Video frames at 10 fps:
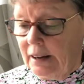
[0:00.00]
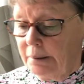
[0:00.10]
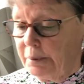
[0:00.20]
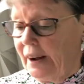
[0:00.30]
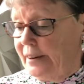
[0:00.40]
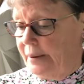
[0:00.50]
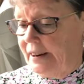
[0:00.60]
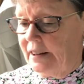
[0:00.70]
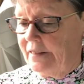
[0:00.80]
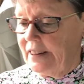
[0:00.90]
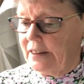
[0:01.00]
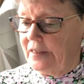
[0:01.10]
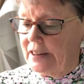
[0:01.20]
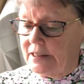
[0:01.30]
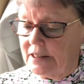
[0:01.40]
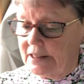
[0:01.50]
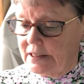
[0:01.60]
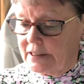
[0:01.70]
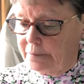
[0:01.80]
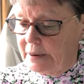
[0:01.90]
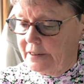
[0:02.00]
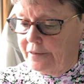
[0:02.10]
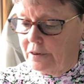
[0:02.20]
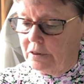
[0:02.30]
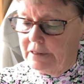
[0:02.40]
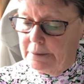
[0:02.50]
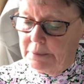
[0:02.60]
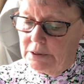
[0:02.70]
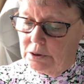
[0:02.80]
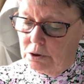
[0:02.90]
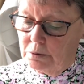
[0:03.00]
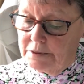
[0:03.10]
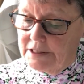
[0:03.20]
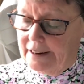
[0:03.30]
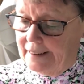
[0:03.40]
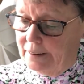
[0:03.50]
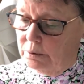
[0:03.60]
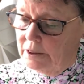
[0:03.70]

But anyway, that's the things I've made for him up to now.